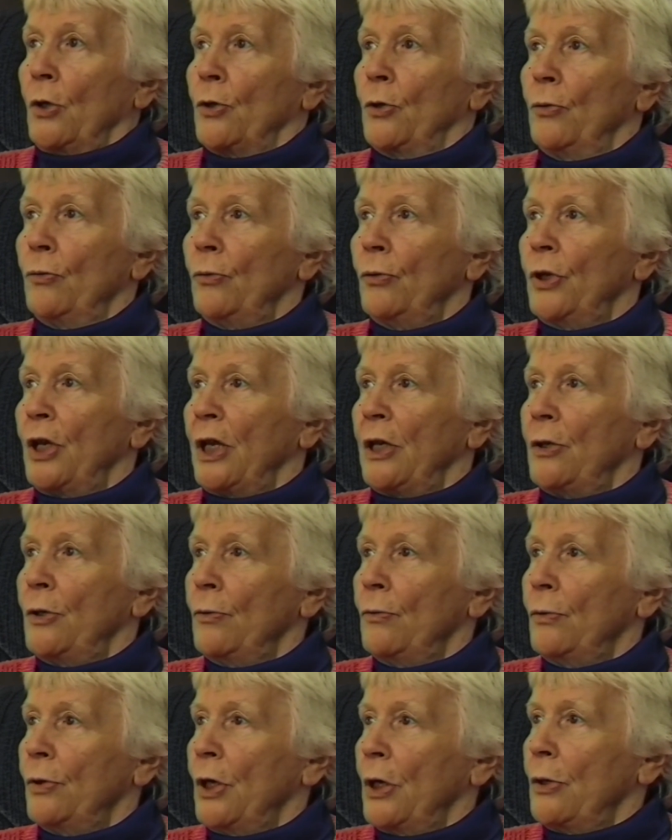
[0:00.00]
Jude,
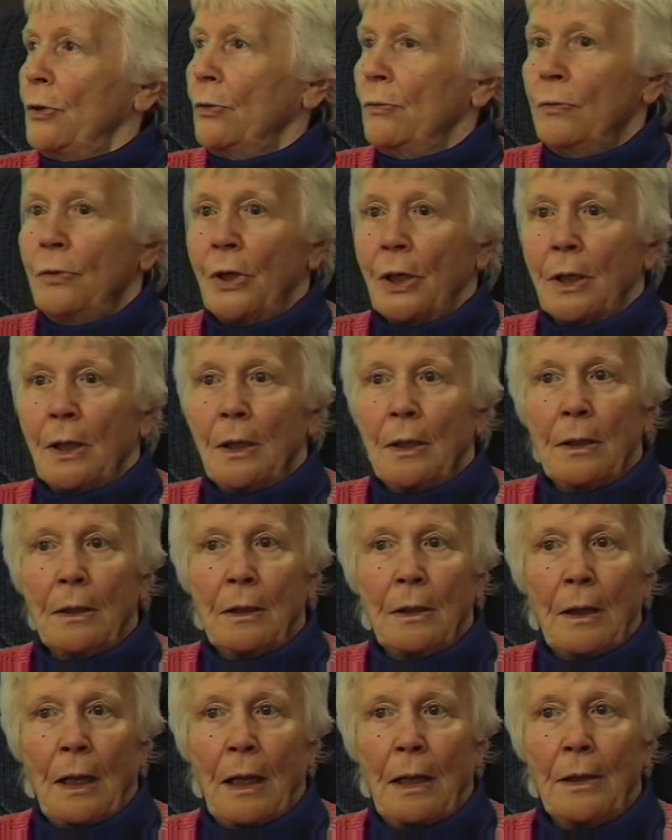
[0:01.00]
Jude, Jude.
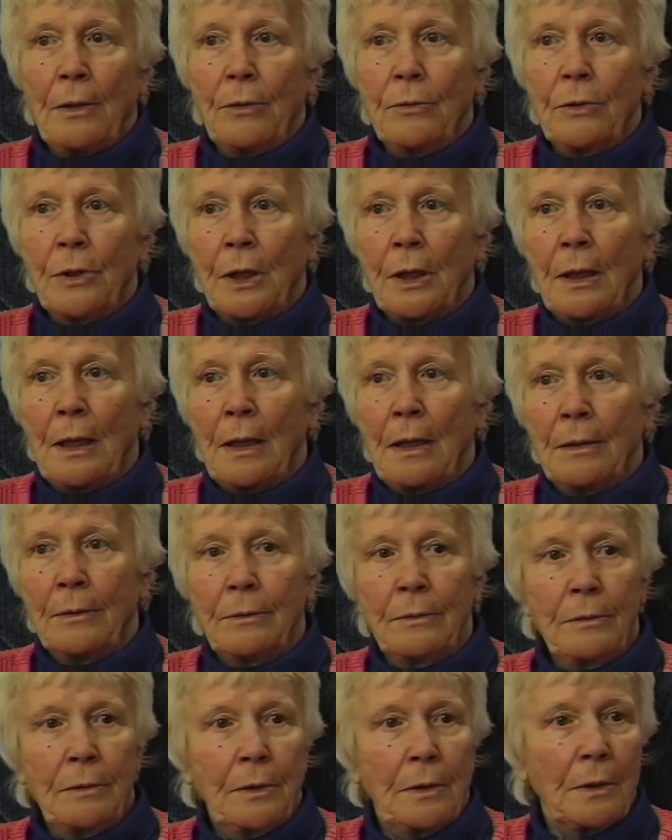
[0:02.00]
I look
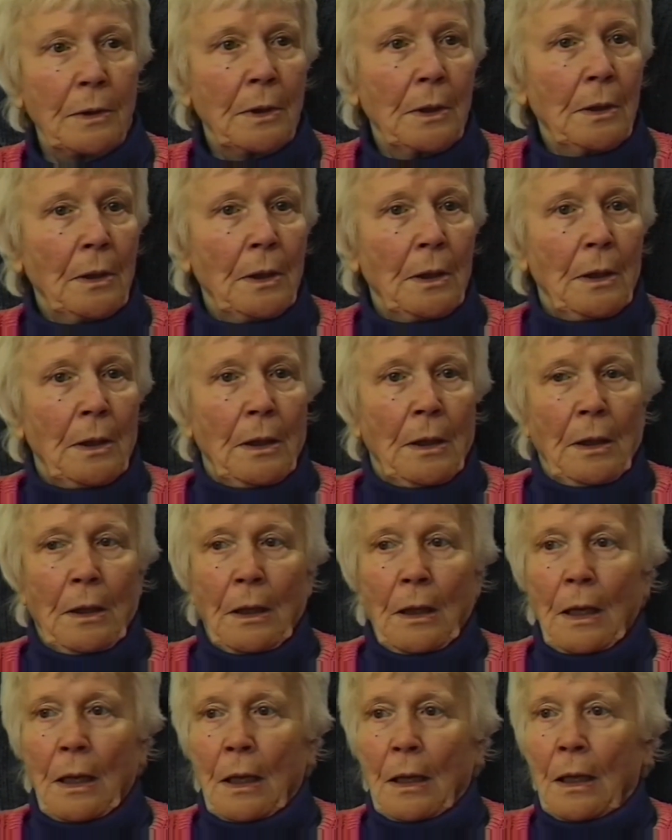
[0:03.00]
around,
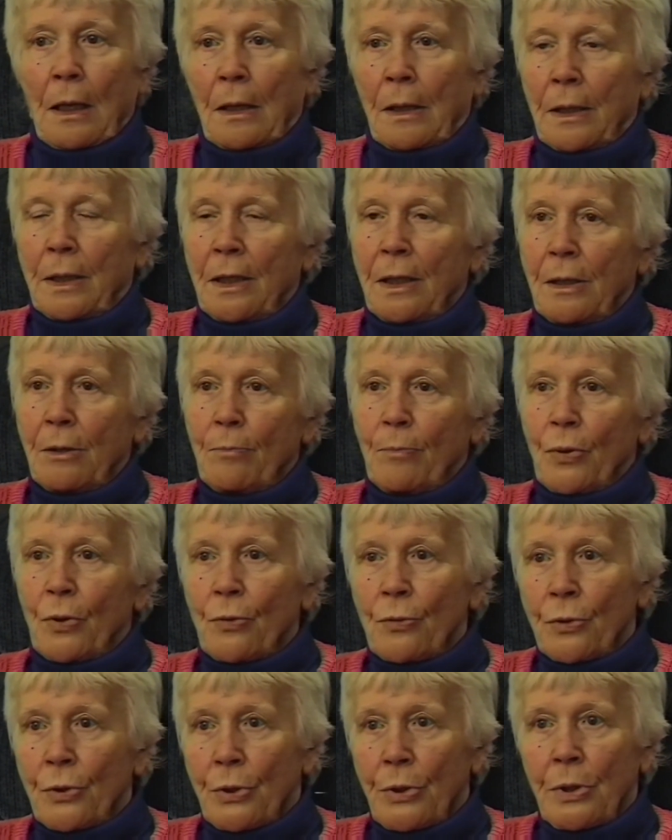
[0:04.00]
a little
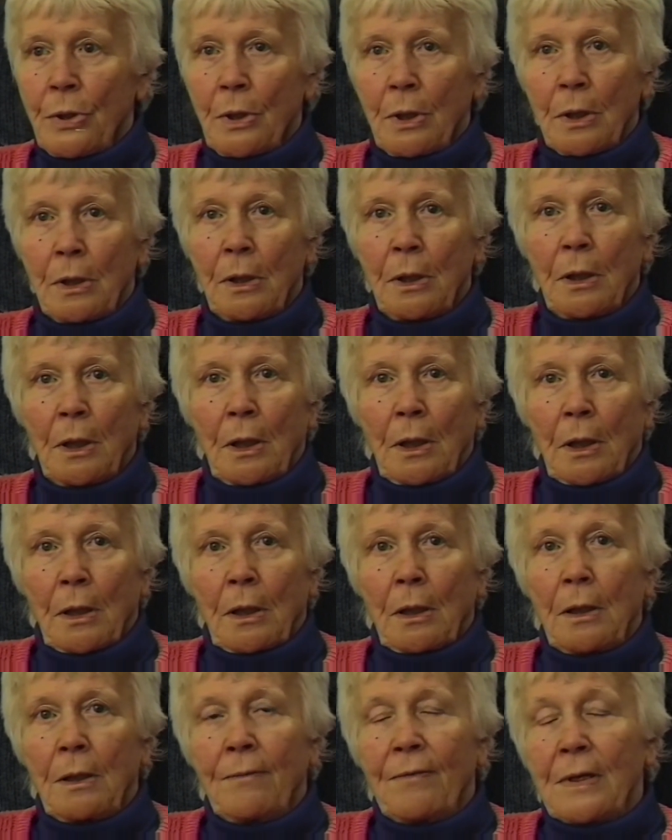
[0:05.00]
boy,
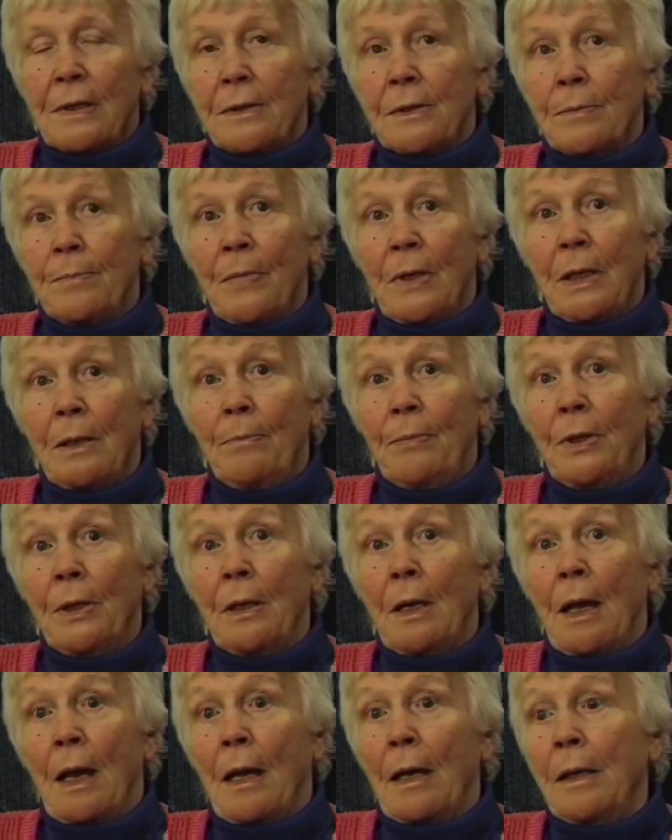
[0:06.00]
he was maybe
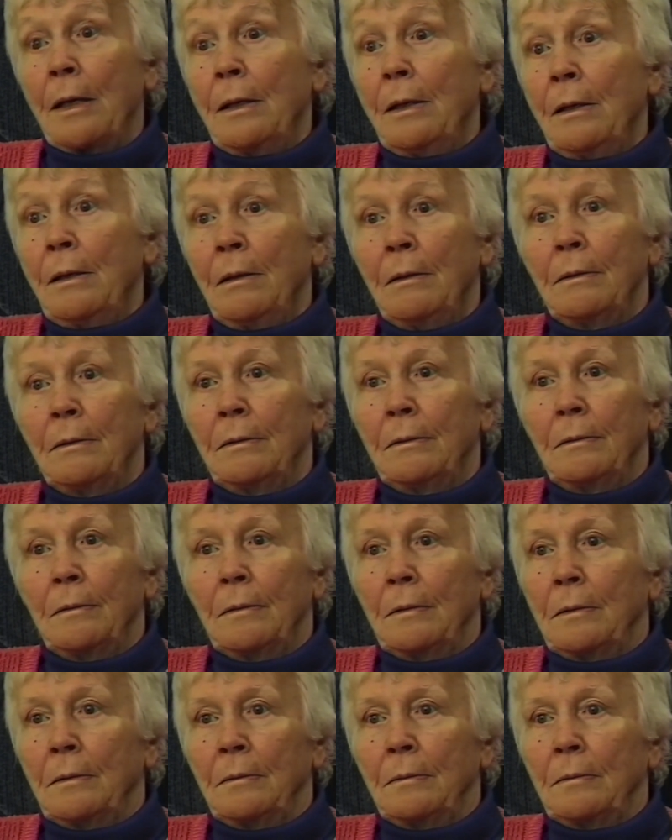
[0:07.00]
9
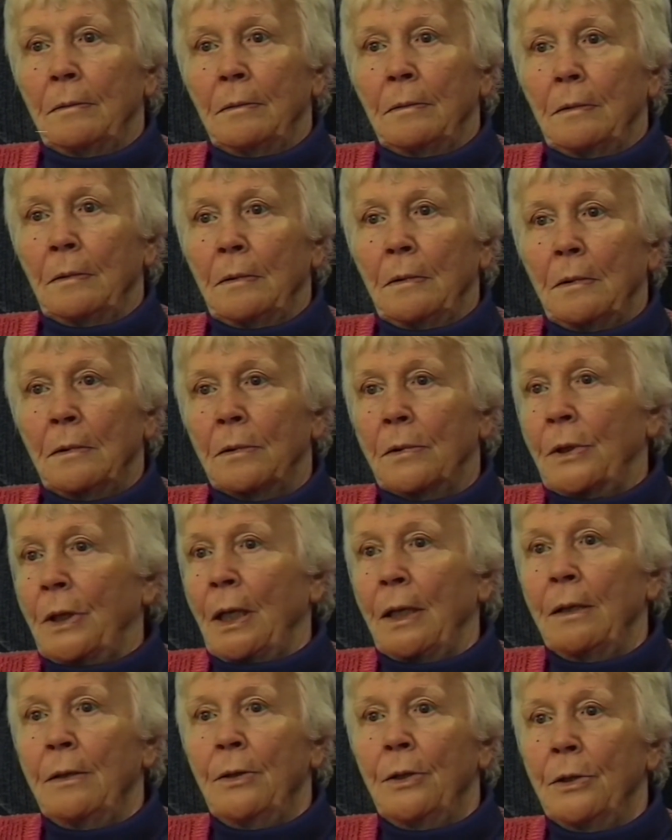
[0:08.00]
or
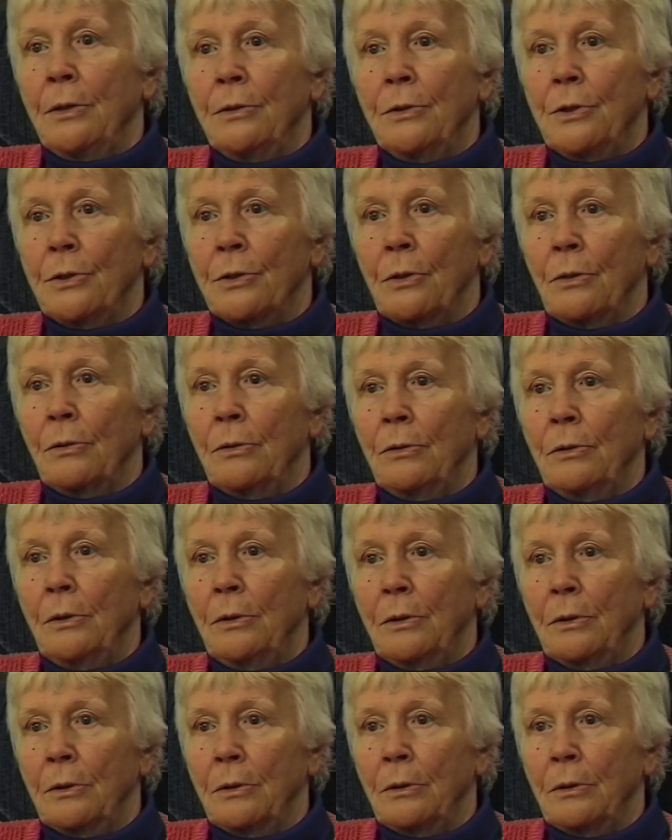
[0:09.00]
10 years old.